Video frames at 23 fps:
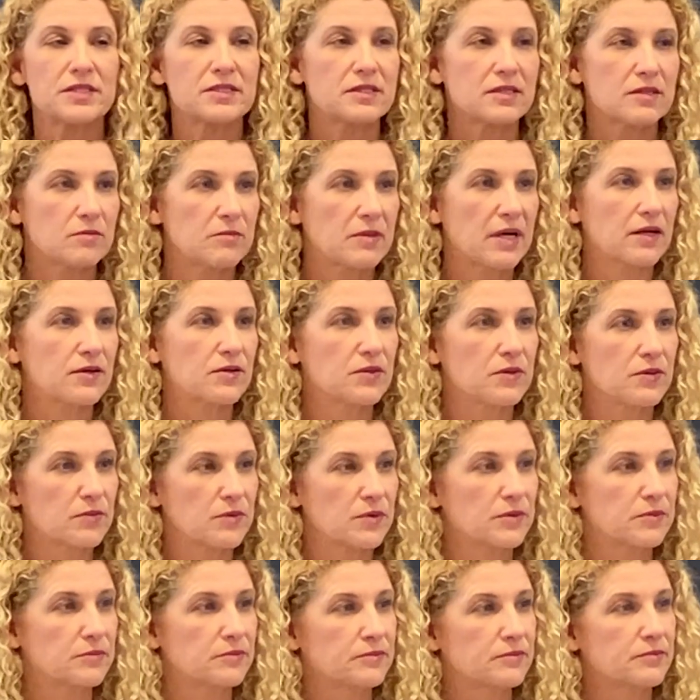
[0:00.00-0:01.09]
eyes and come back to the
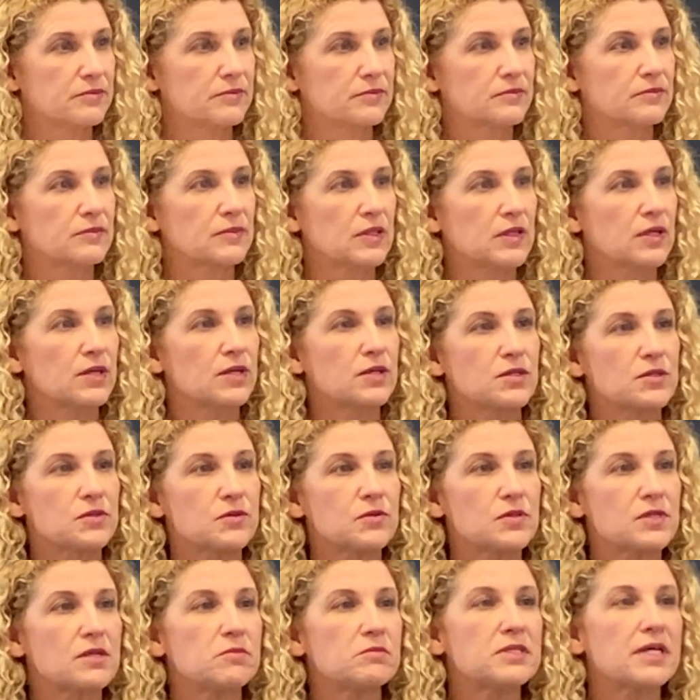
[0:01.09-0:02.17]
room.
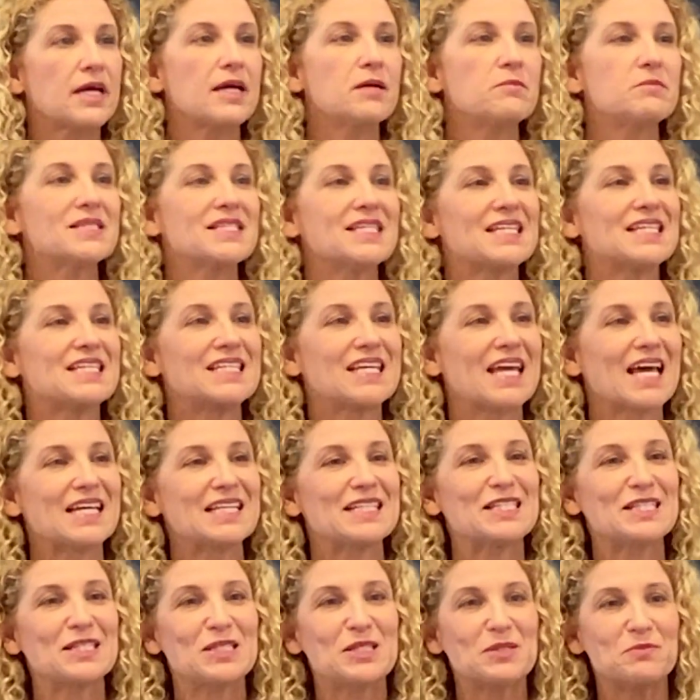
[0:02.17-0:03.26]
So sometimes it
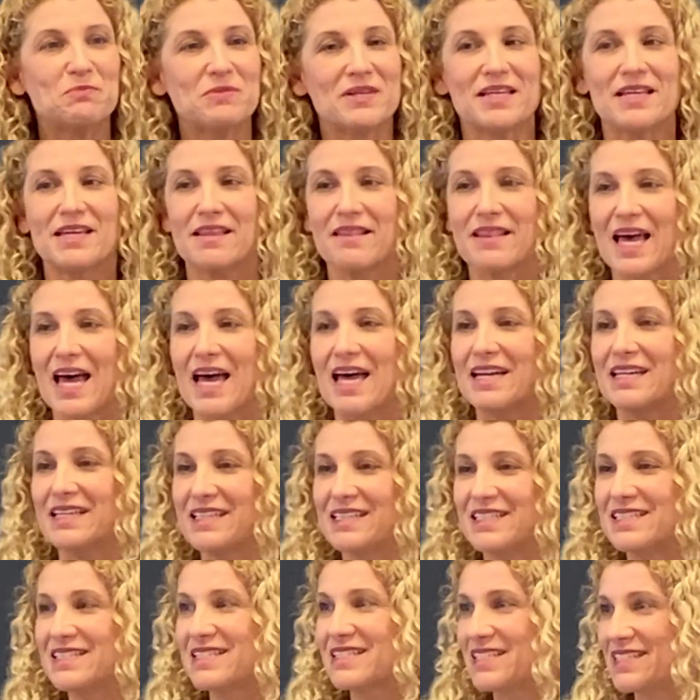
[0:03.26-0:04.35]
gets to be that
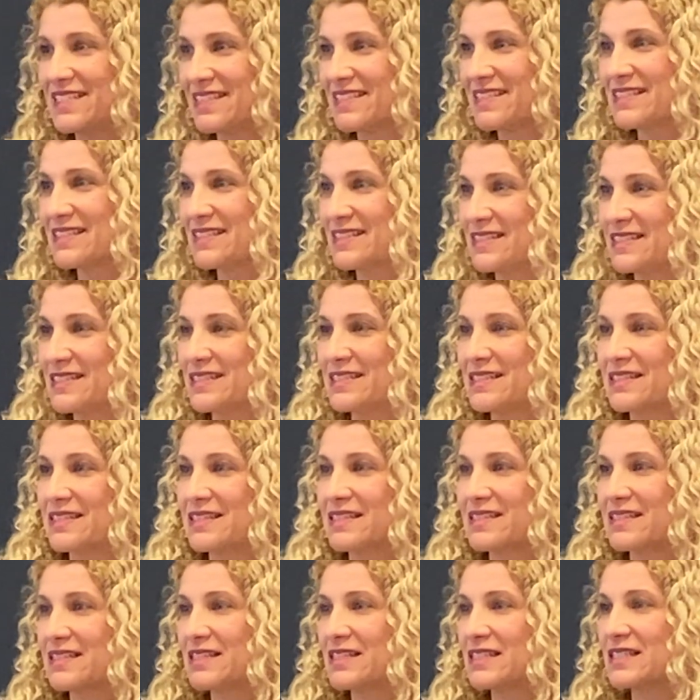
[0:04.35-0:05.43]
easy.
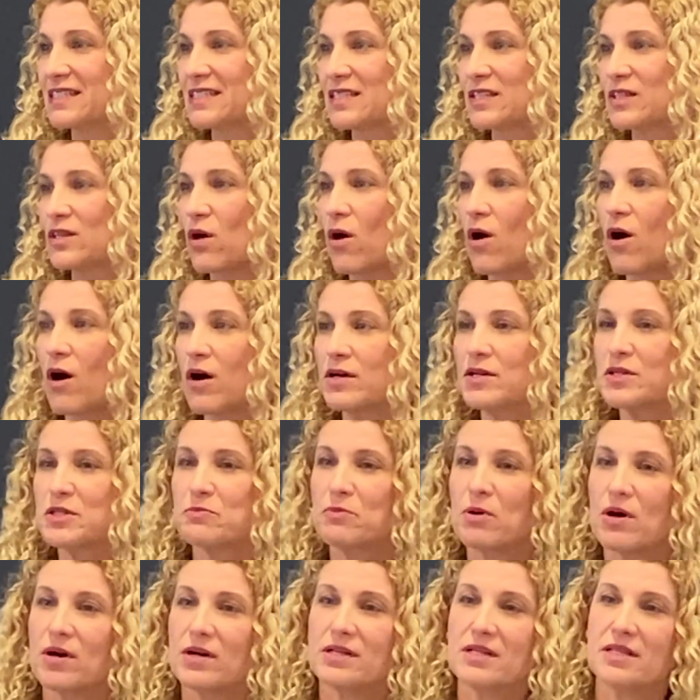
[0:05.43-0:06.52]
The hardest
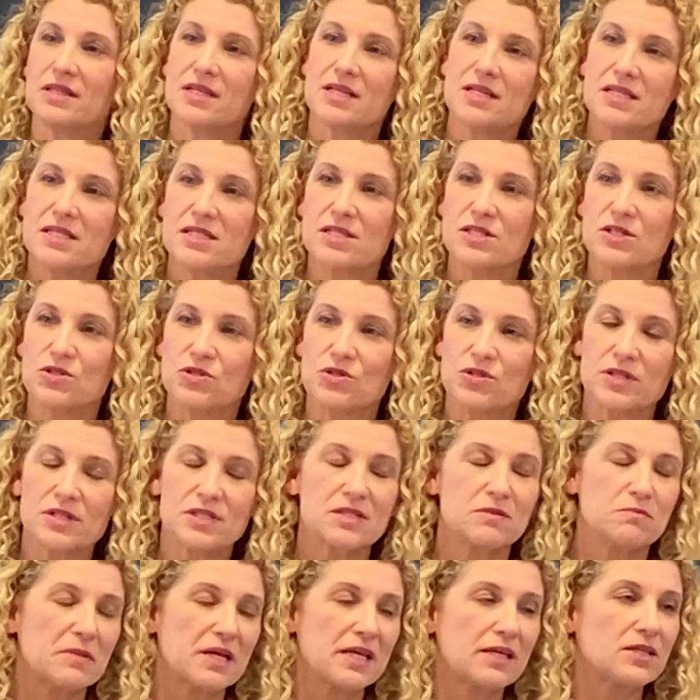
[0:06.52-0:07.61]
part in this is
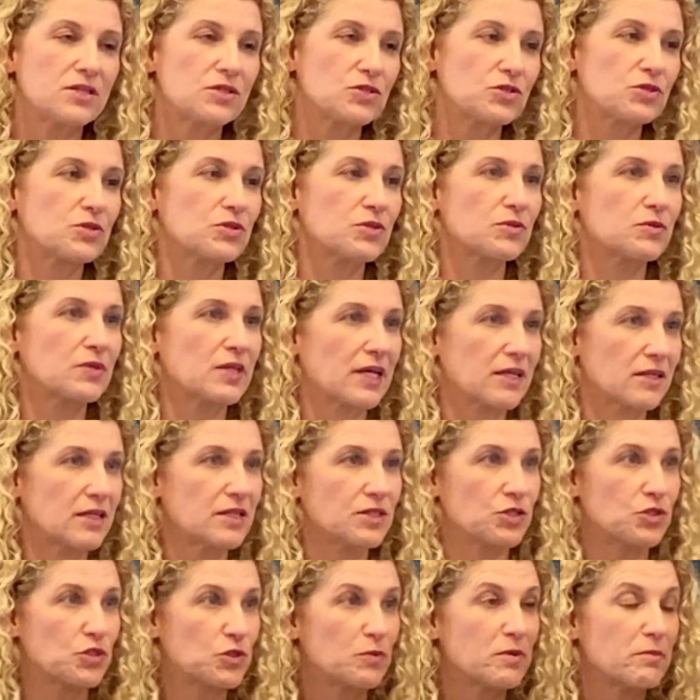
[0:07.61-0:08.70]
just making sure that
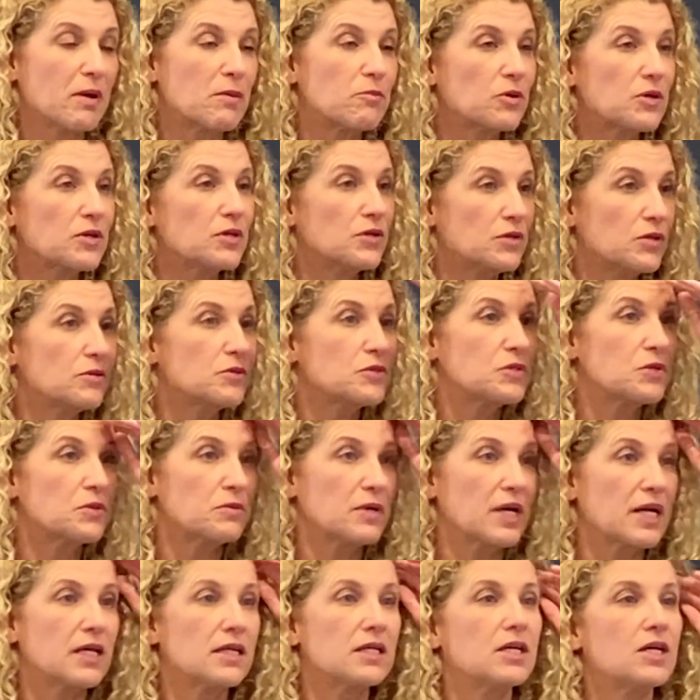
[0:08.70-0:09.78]
it's just remembering to do so,
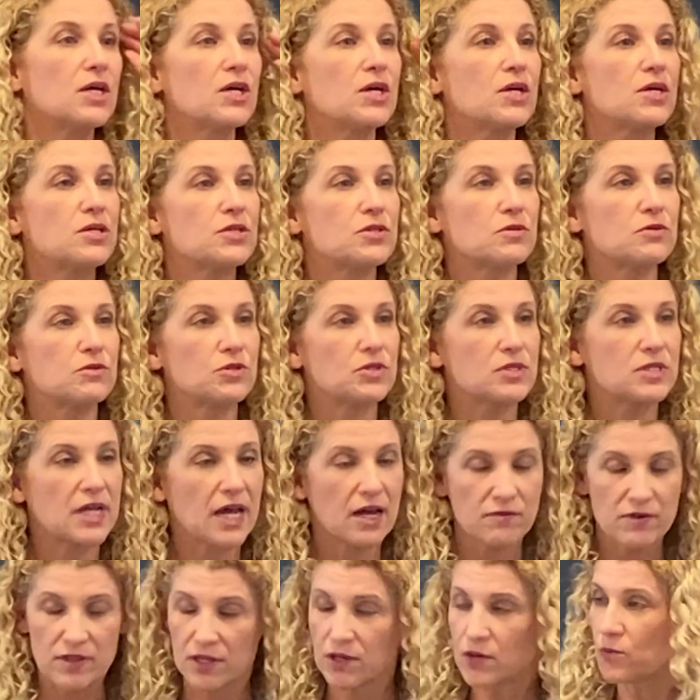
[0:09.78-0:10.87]
right? So just
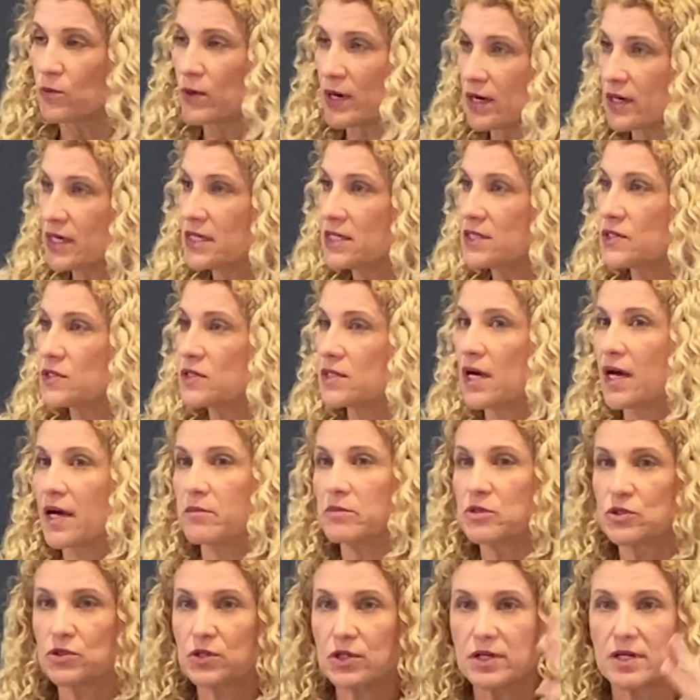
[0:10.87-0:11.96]
having the awareness,
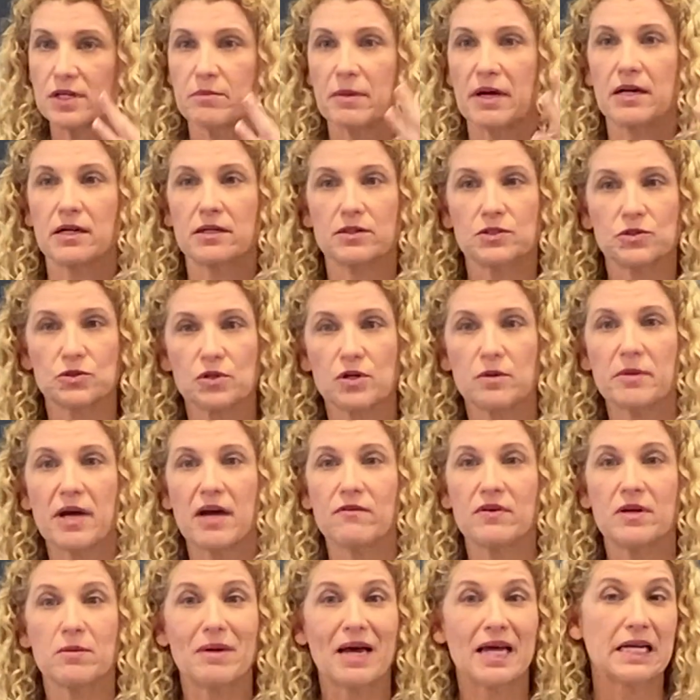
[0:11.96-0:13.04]
I'm triggered, I'm out of control, I'm
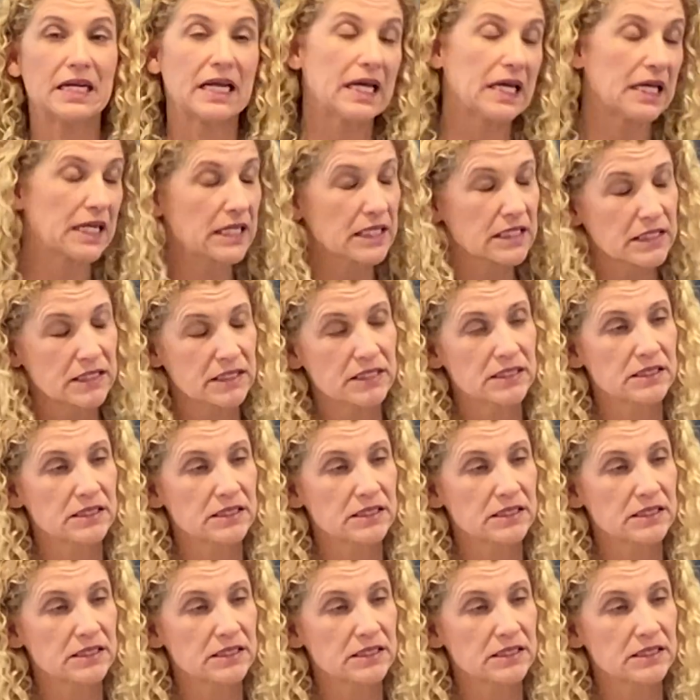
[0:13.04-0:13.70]
having a bad day.